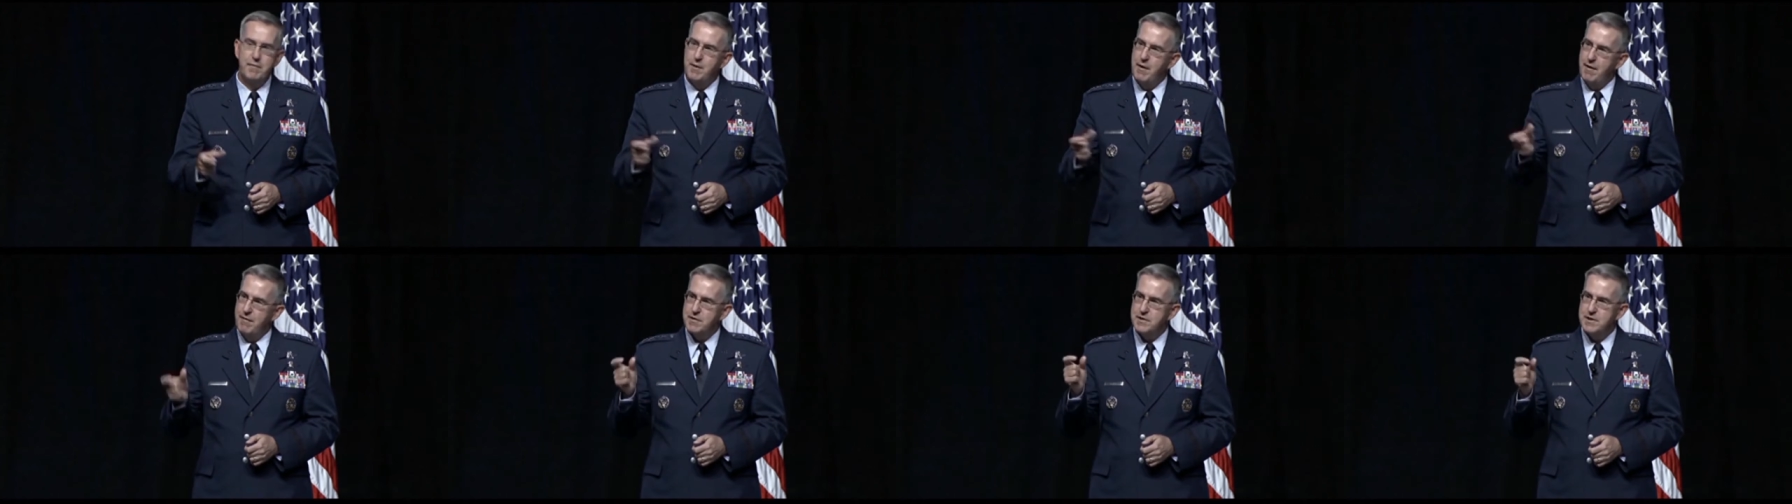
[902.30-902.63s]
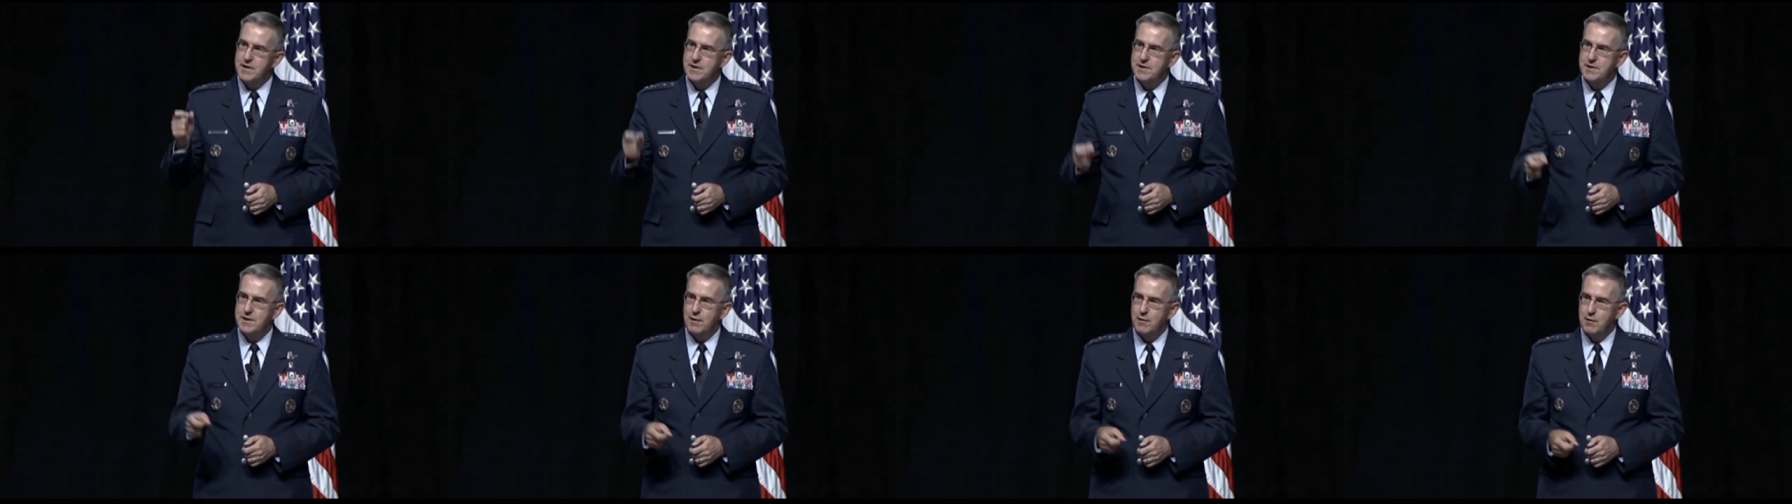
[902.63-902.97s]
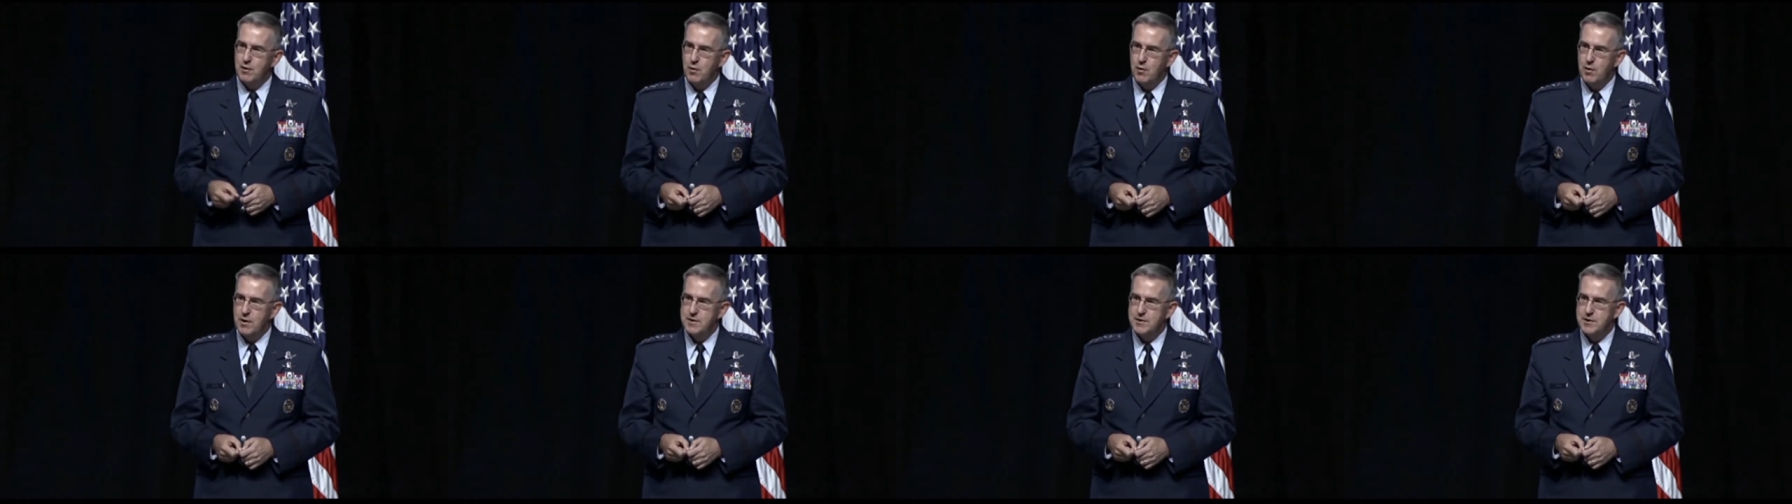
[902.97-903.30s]
over him. If you've ever
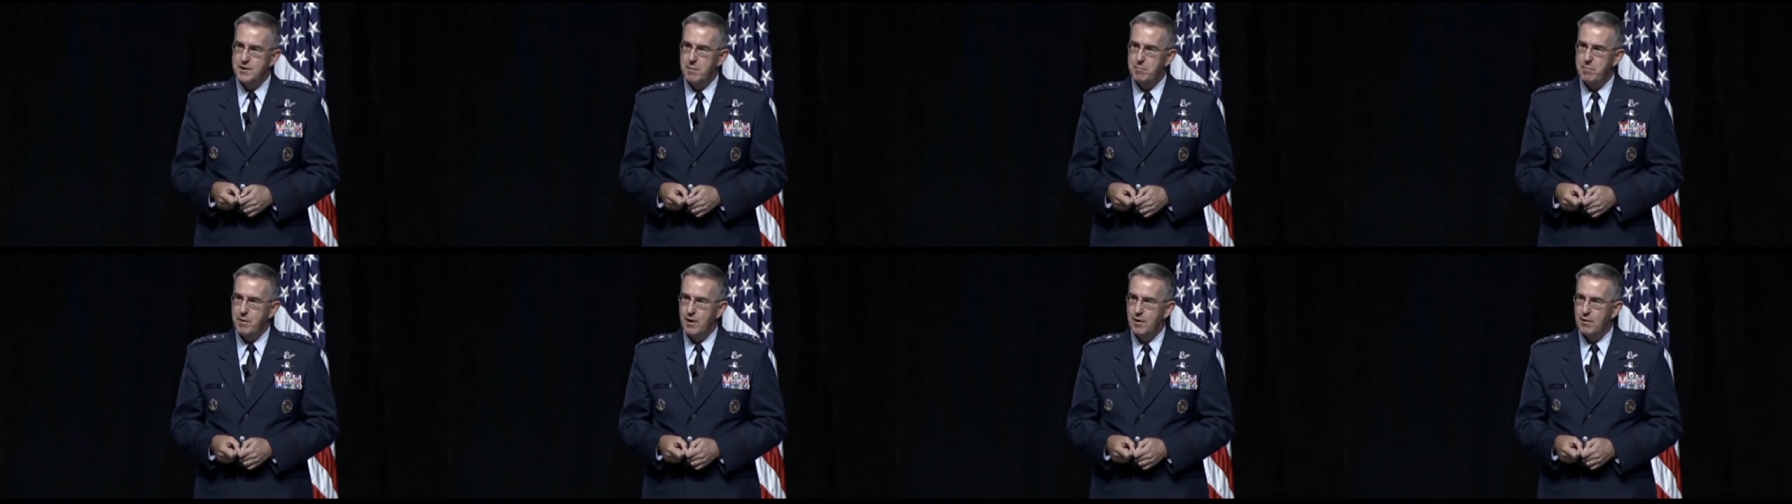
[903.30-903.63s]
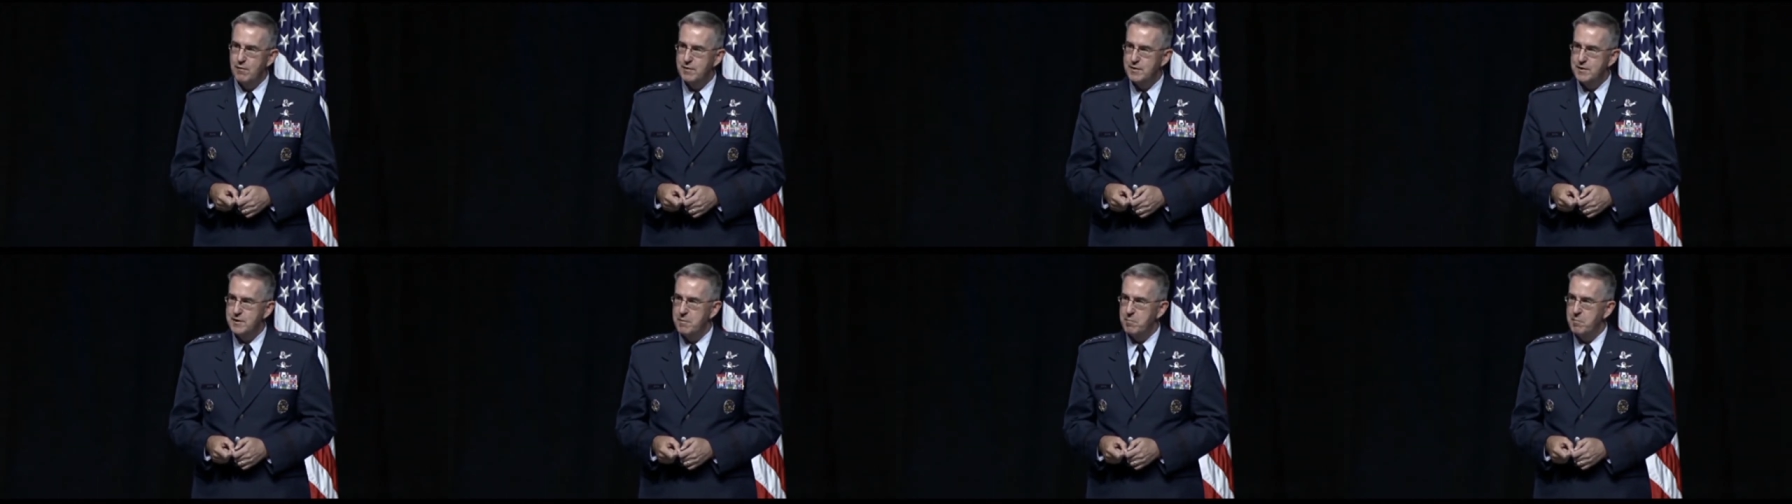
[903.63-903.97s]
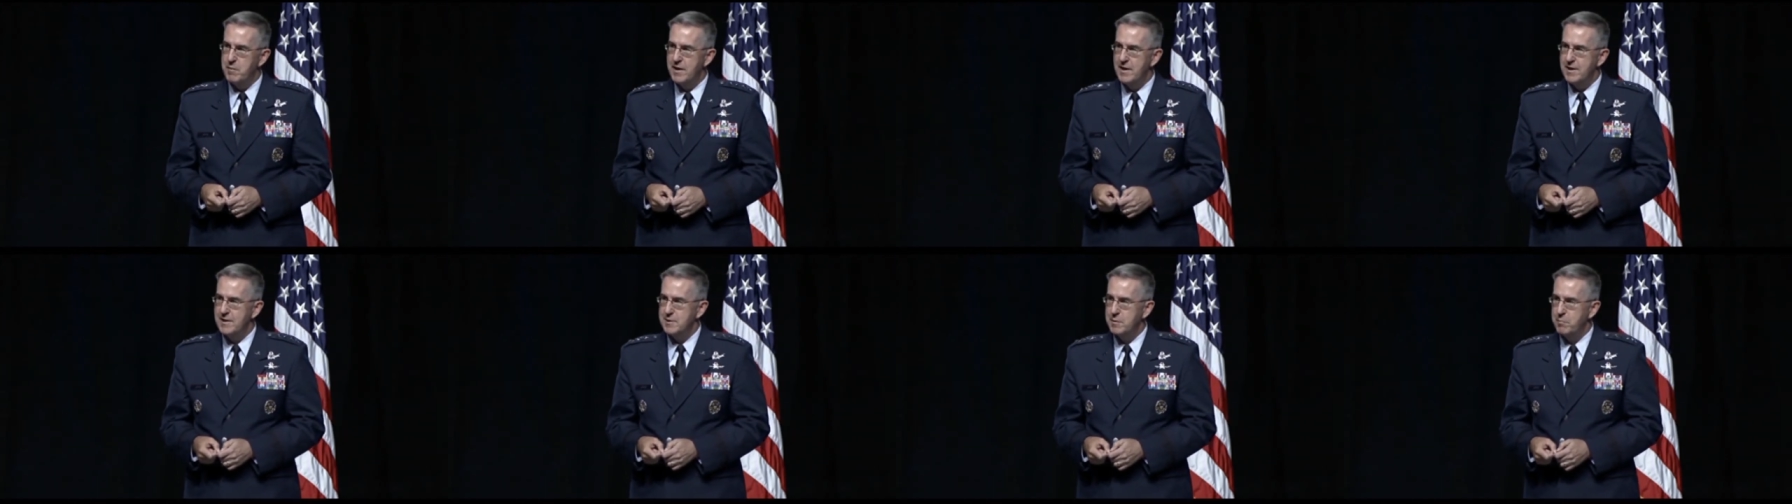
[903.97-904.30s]
seen General Gorenc jump all
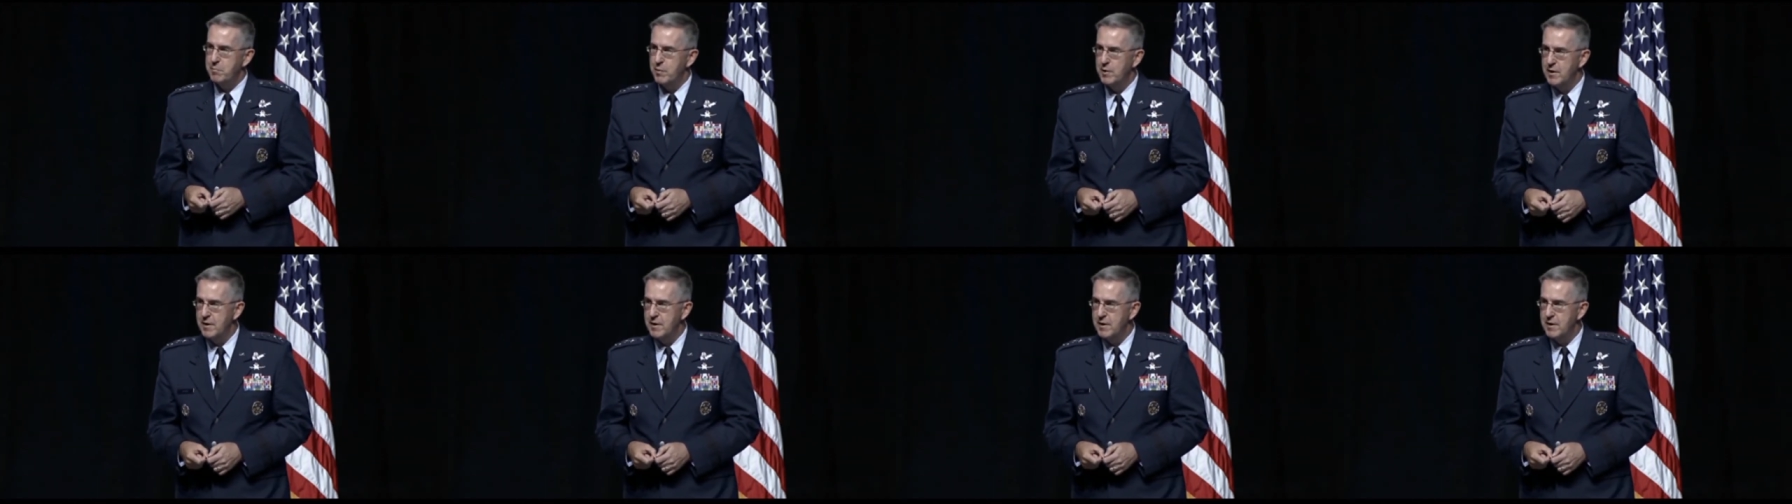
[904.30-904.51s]
over somebody,